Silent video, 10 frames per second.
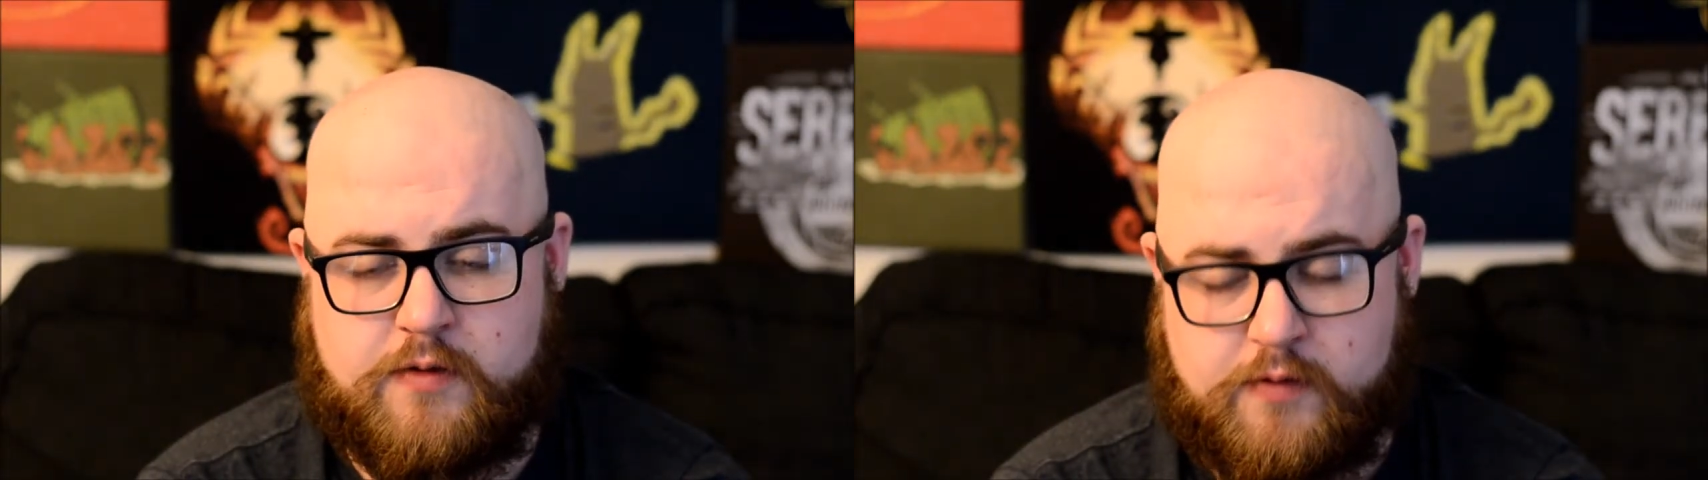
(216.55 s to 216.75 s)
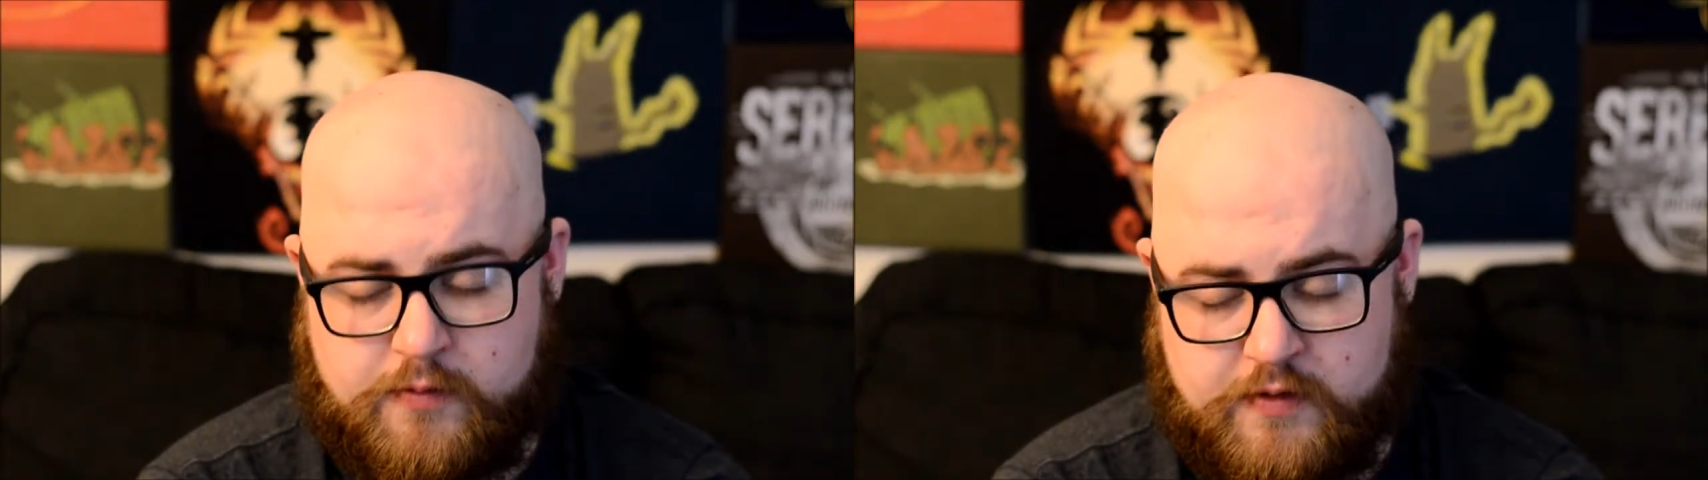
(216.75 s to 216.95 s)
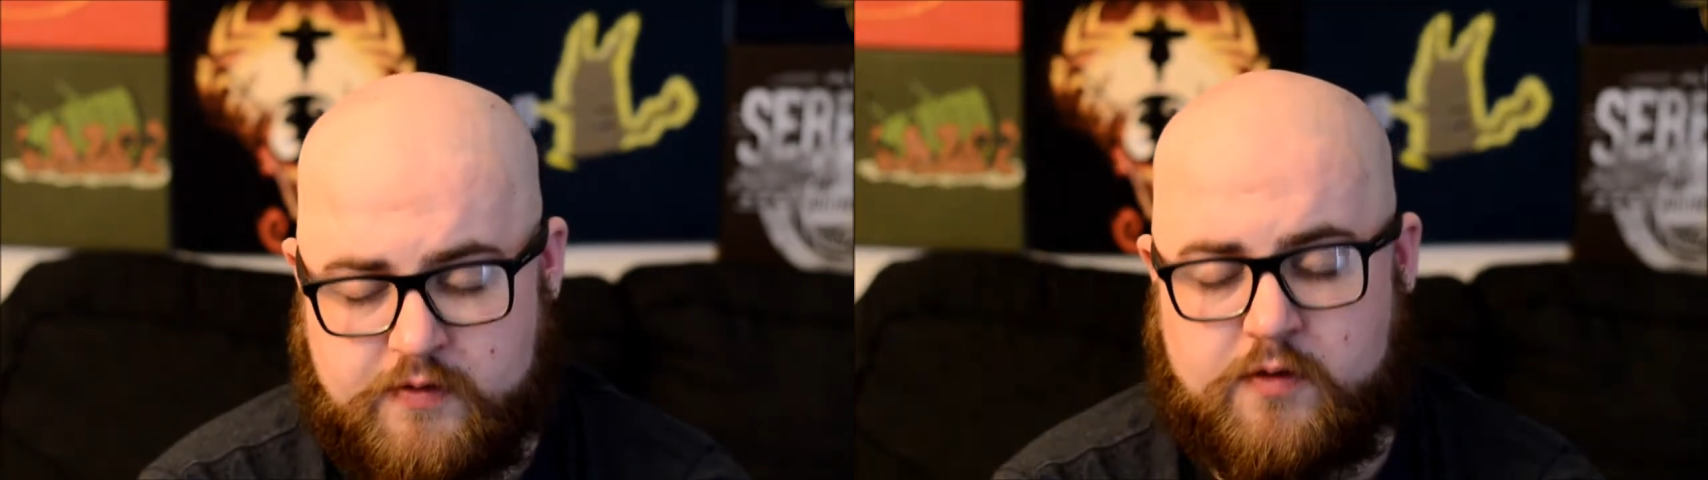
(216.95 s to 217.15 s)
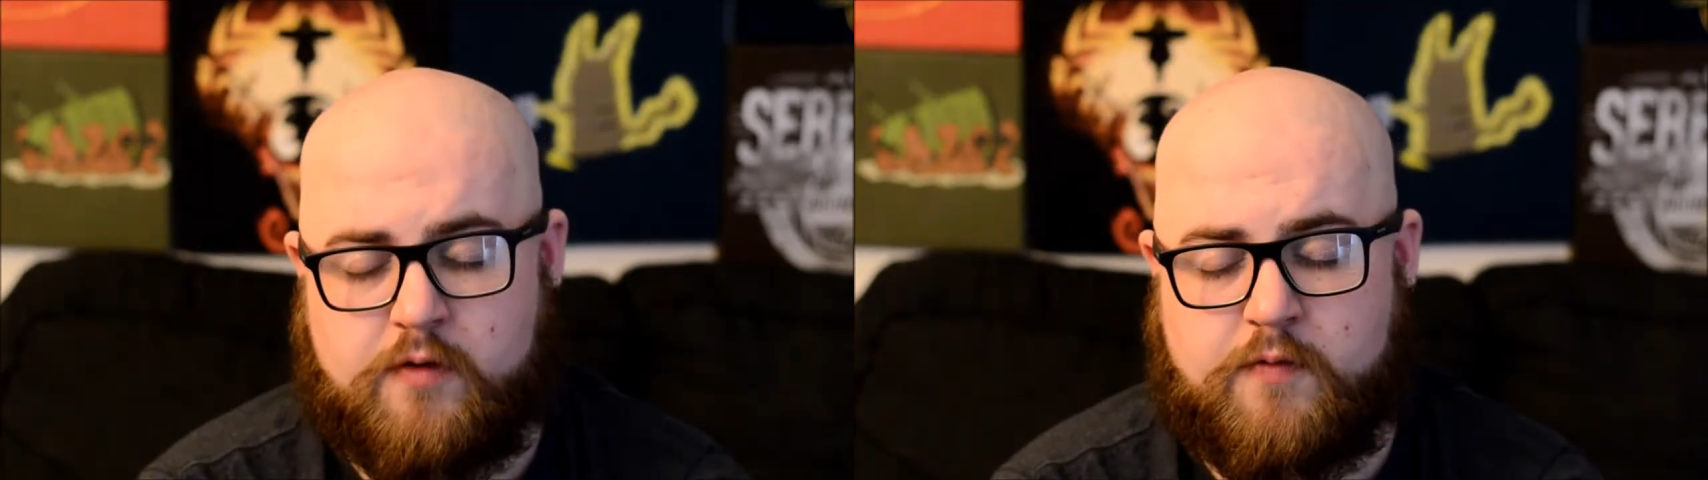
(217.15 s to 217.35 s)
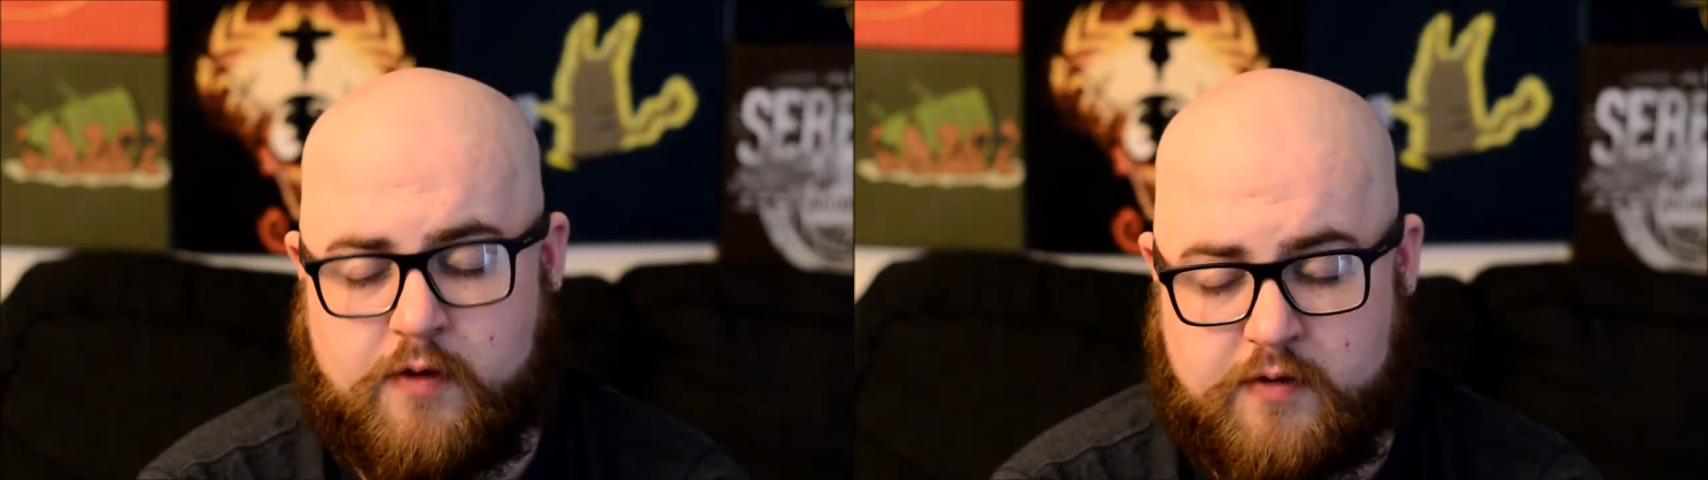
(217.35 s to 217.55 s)
do this
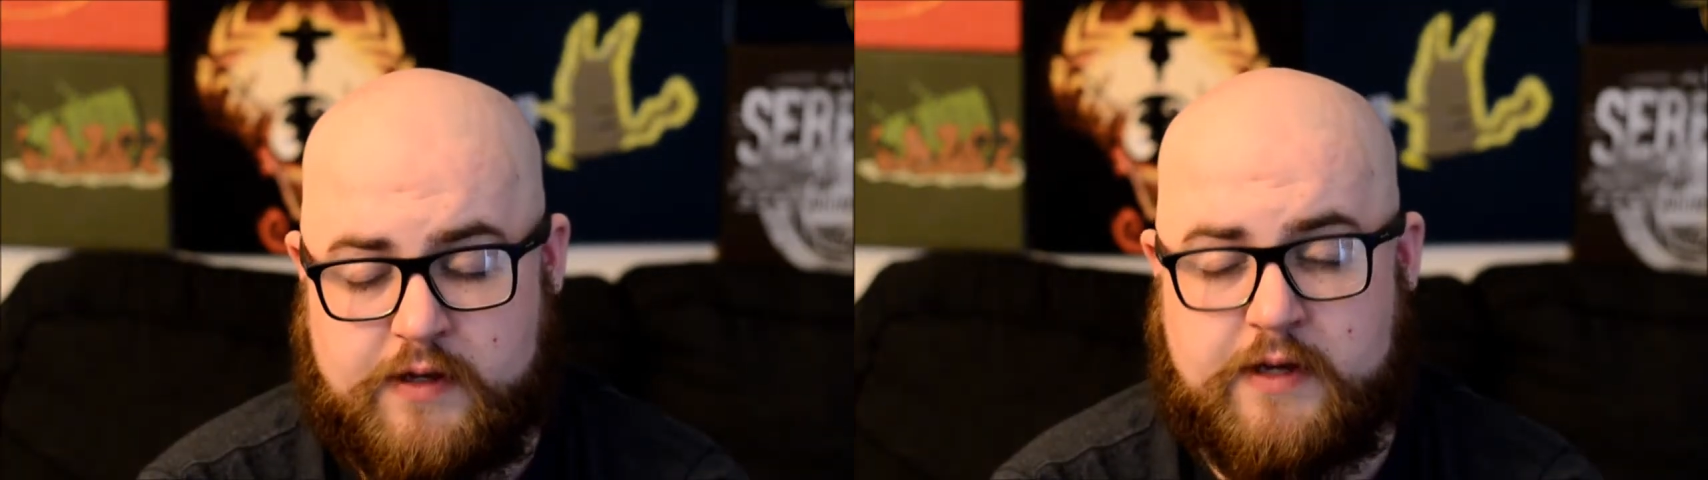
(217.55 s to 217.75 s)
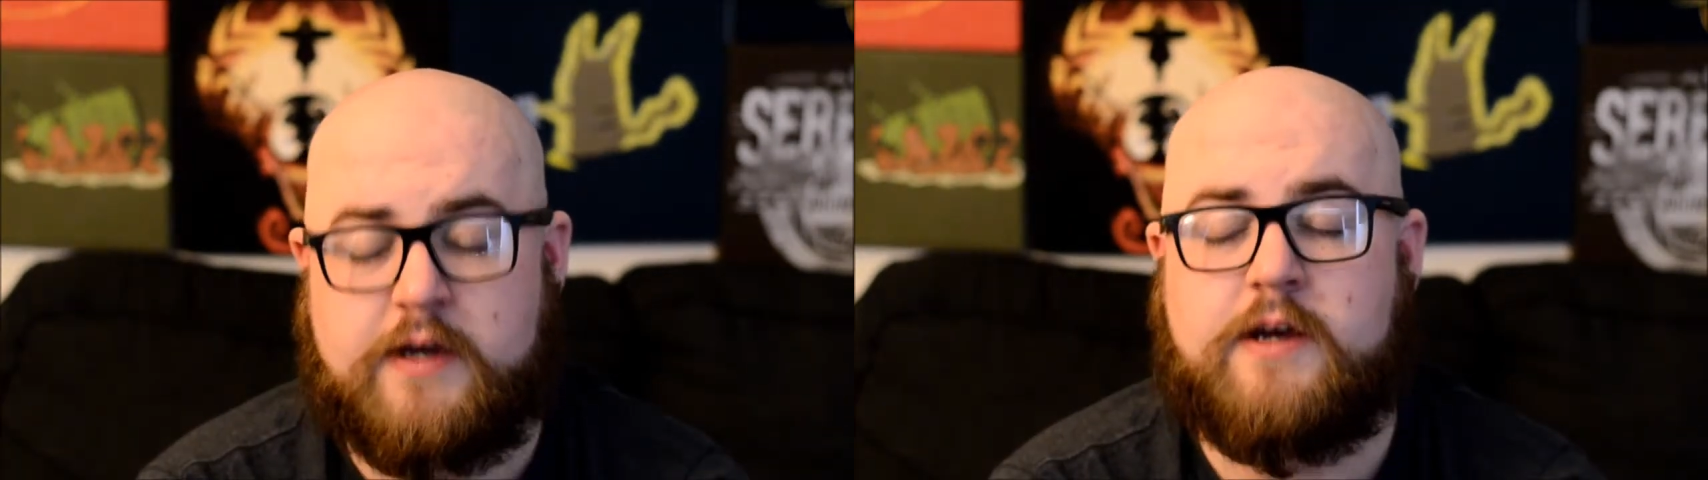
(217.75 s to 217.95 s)
covertly,